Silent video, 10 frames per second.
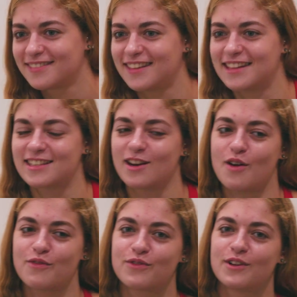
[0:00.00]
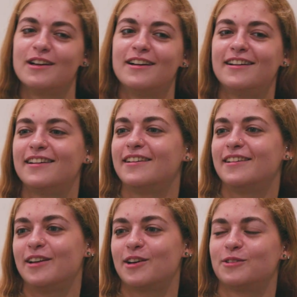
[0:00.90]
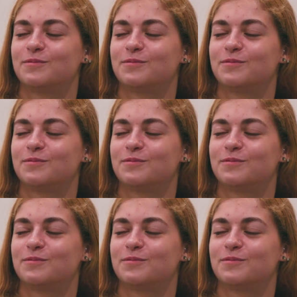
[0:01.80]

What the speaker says: that's enough, you know?